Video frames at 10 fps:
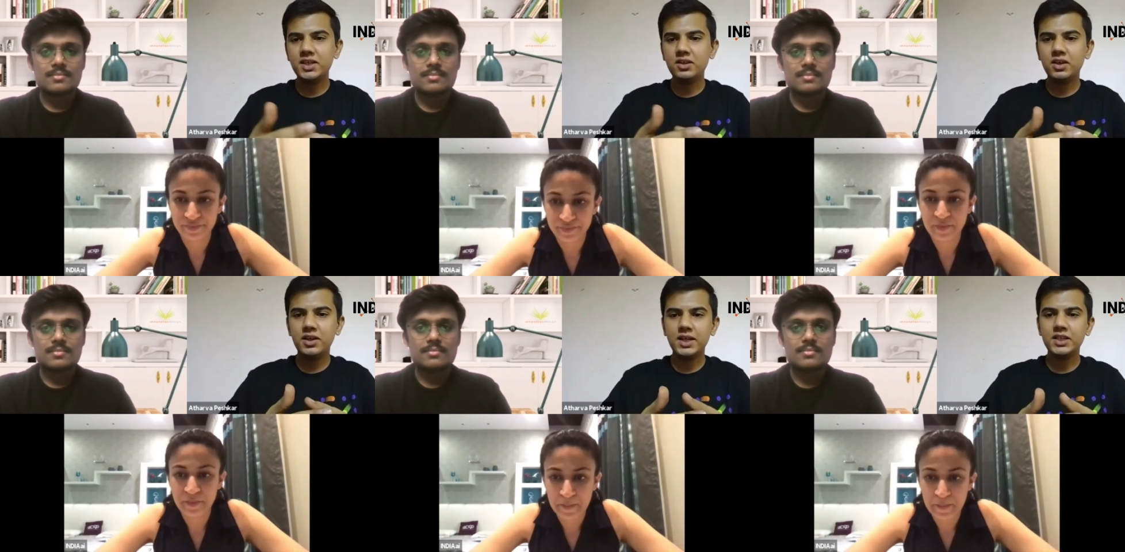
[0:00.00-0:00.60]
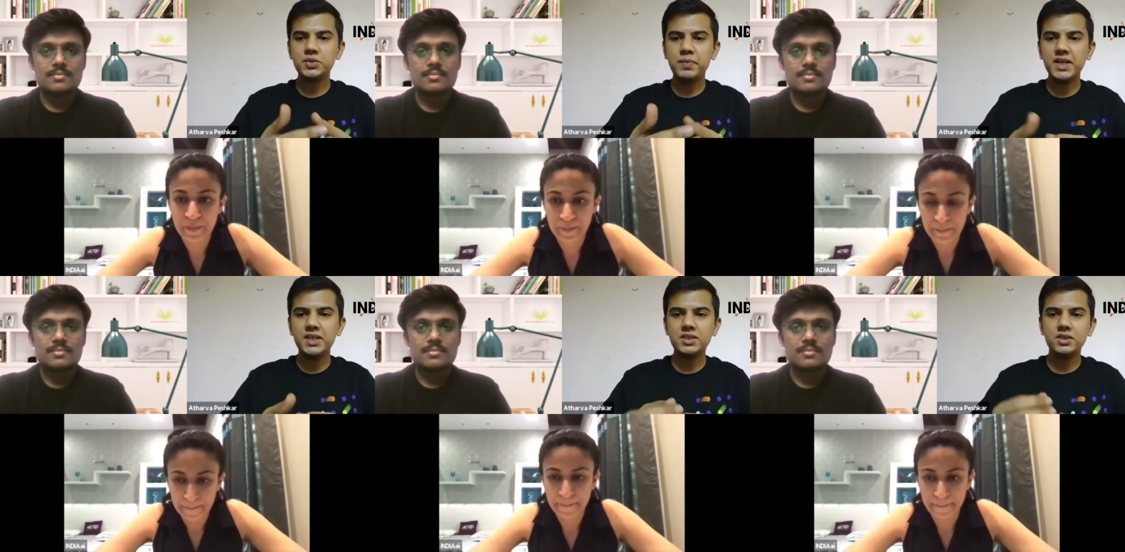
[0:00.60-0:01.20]
Speaker 1: intelligence
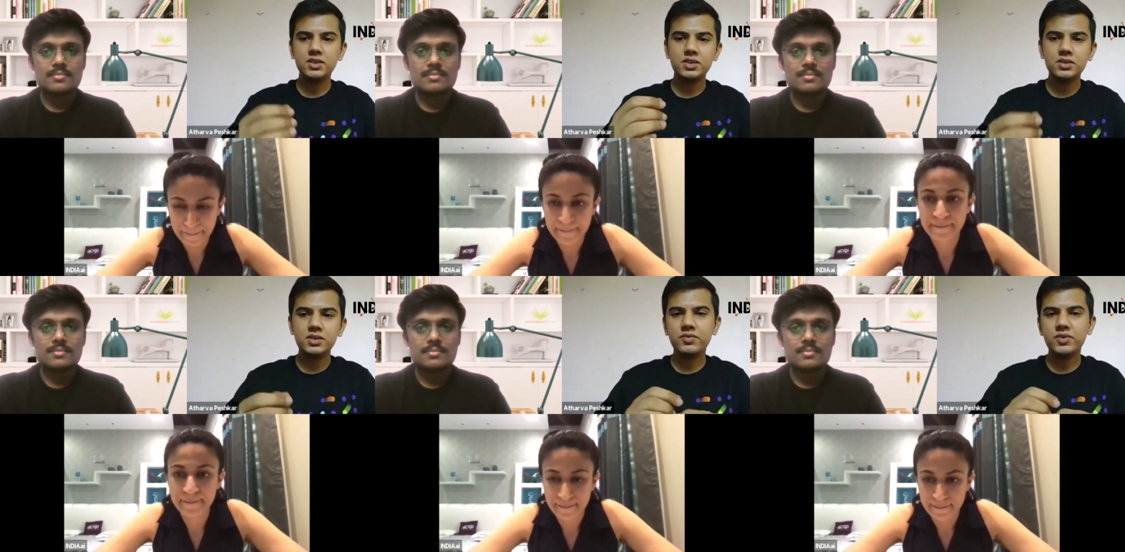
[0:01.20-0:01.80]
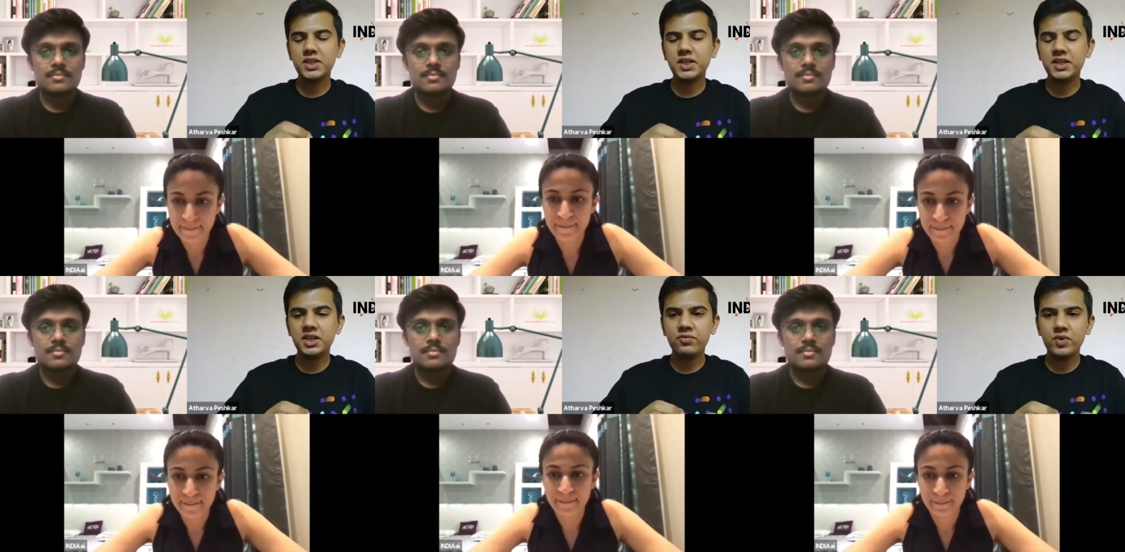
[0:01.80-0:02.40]
based
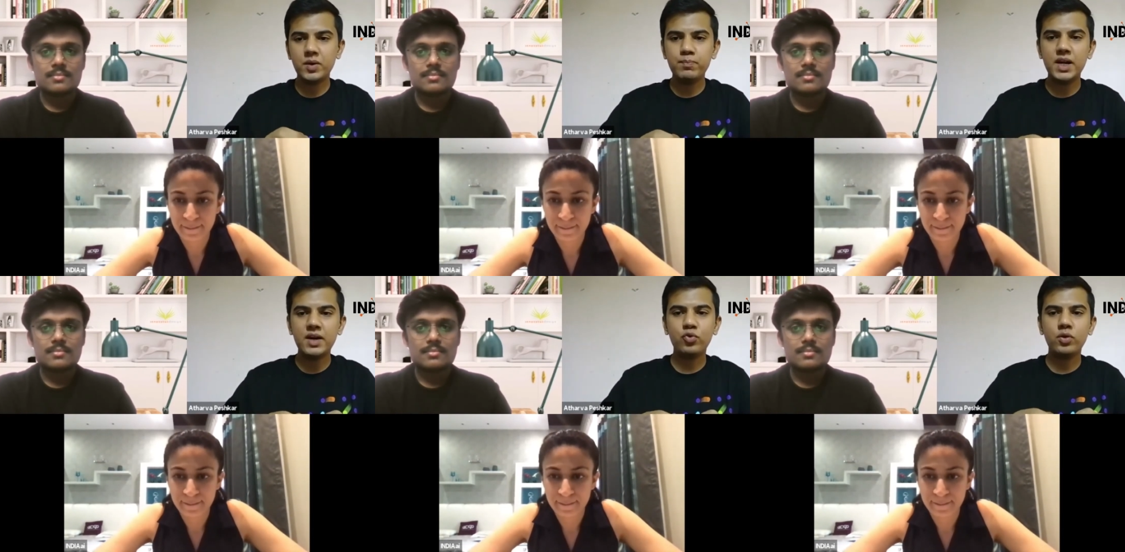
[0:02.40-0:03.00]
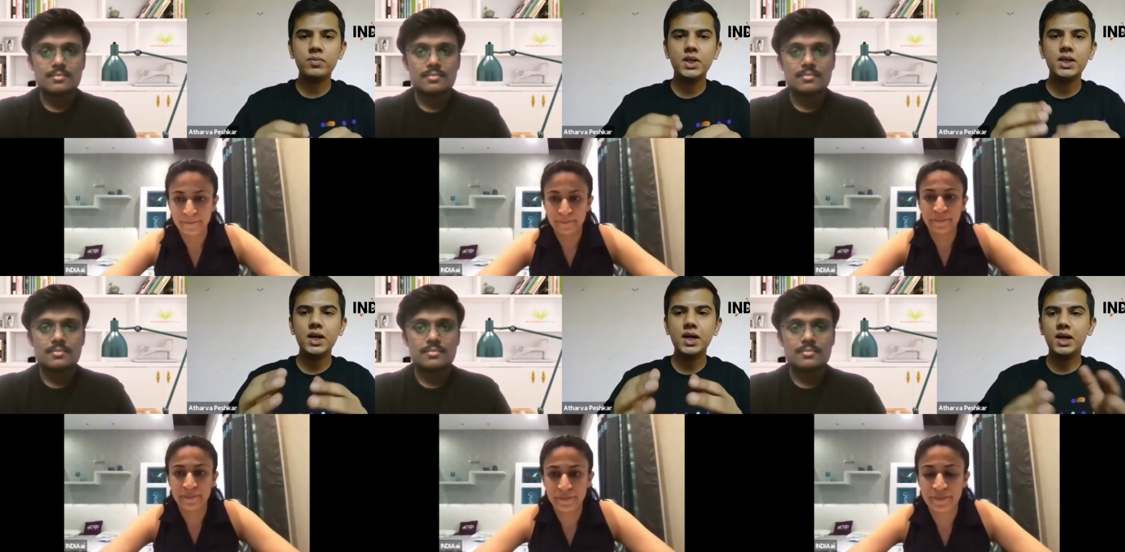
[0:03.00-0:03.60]
sophisticated web platform
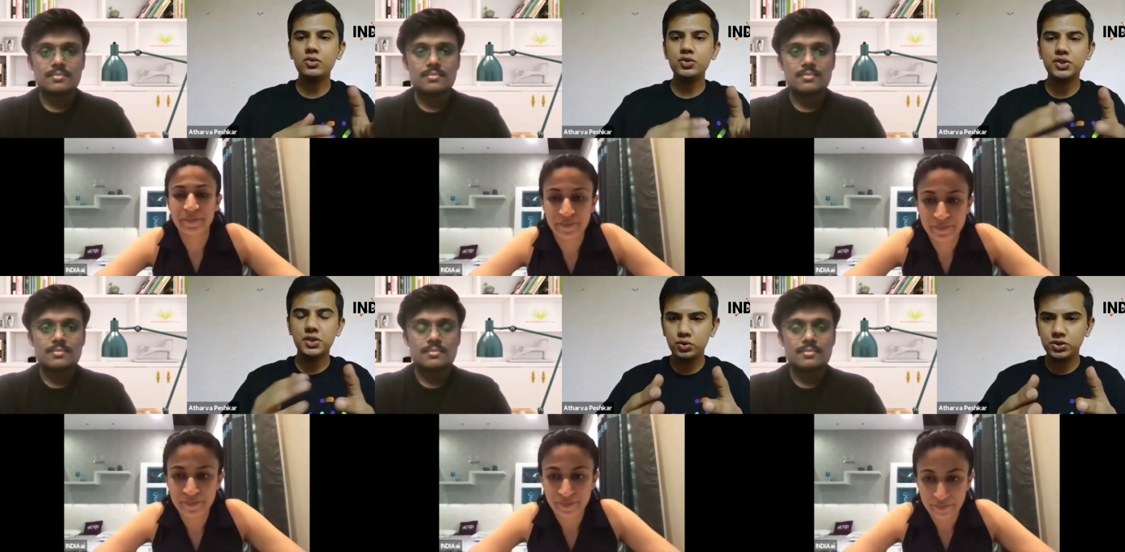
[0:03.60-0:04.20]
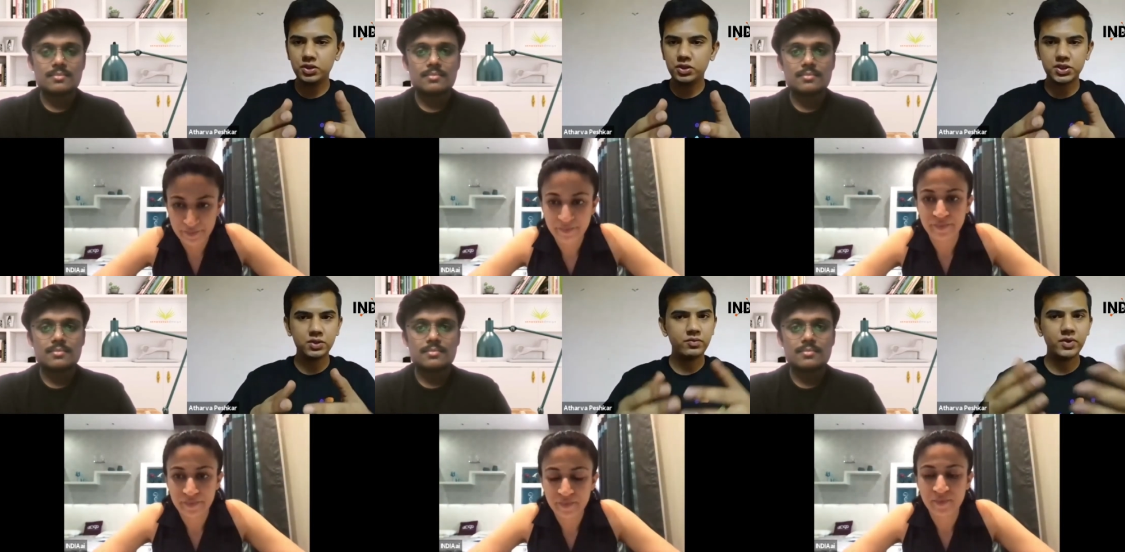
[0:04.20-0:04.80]
that allows users,
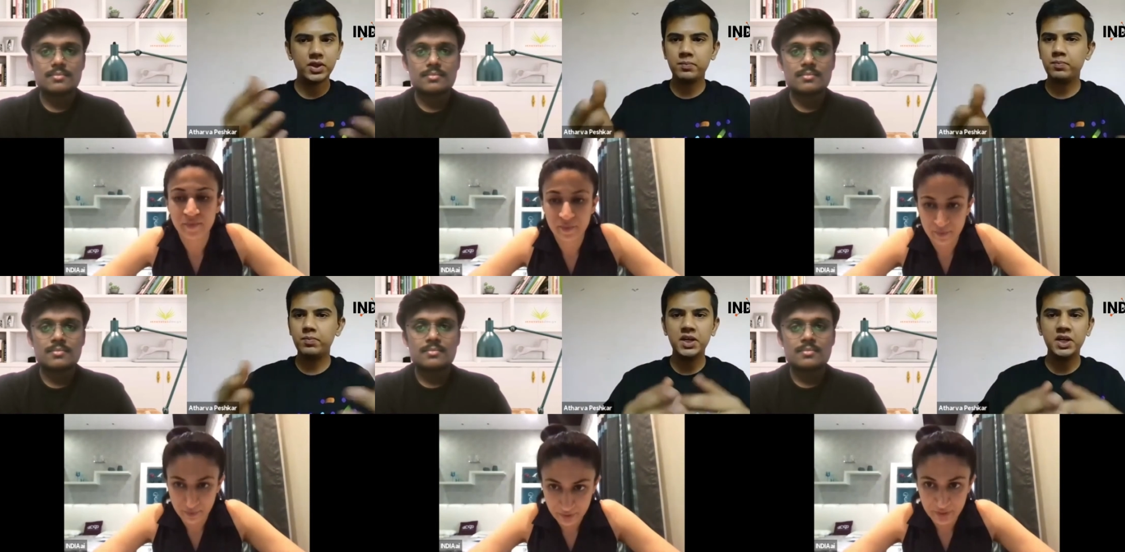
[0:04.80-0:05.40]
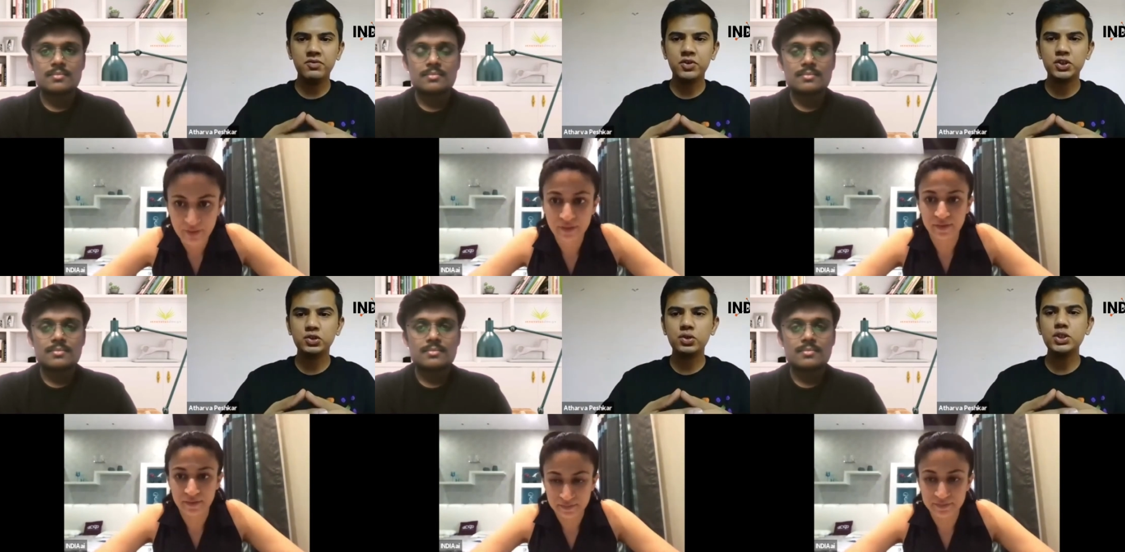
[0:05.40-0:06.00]
whether
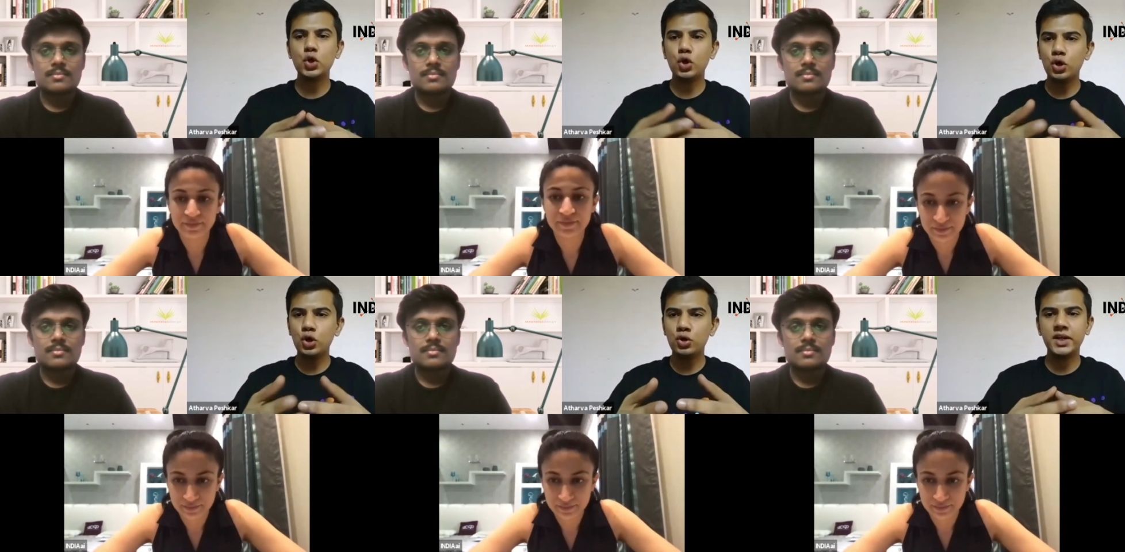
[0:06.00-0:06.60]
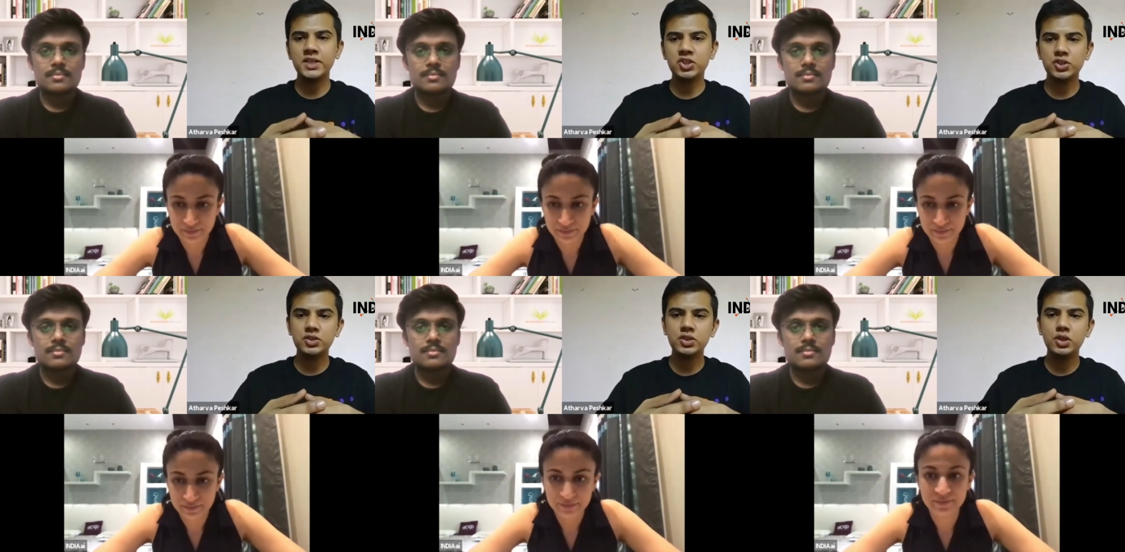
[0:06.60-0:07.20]
individuals or
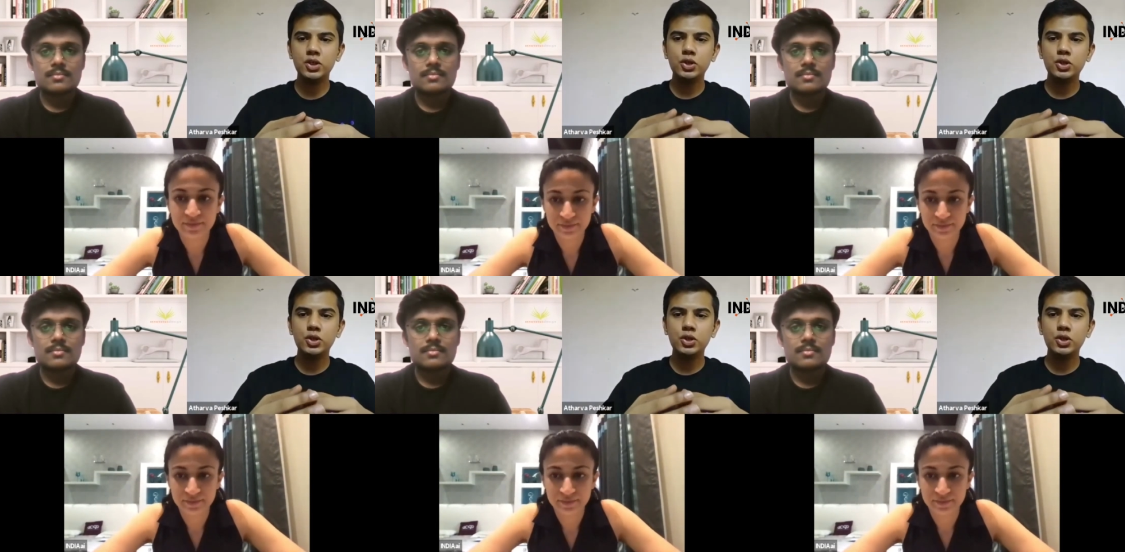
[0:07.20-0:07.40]
organizations,